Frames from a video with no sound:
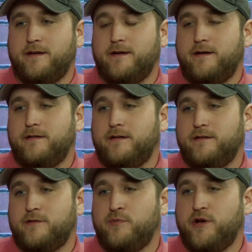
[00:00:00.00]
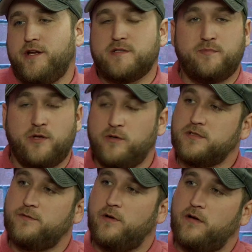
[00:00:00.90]
they're pretty
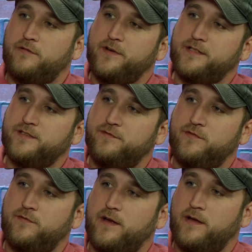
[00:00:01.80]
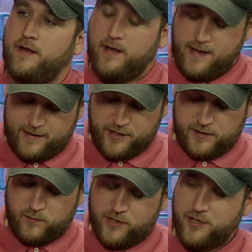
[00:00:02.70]
explosive on offense. If you've had a
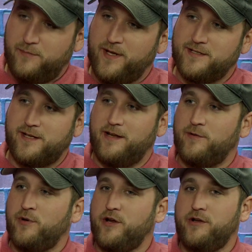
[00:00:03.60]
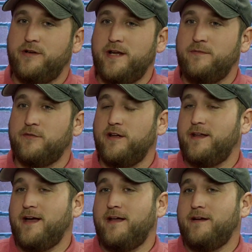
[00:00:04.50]
chance watching Penn State, they're pretty good deep threat.
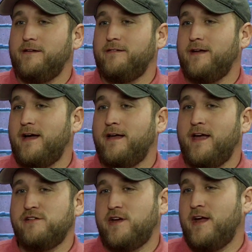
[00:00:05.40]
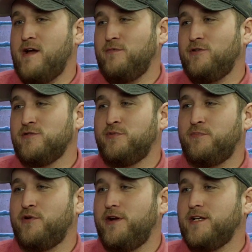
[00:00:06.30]
They got a guy, KJ Hamler, who's
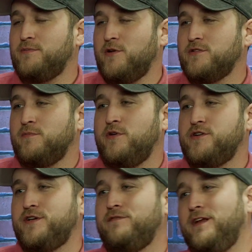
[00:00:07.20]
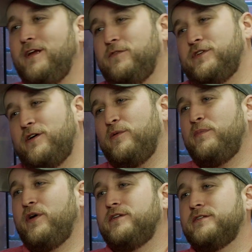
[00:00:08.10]
pretty explosive, pretty shifty, can return
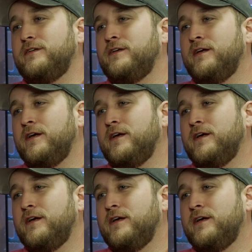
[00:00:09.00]
punts and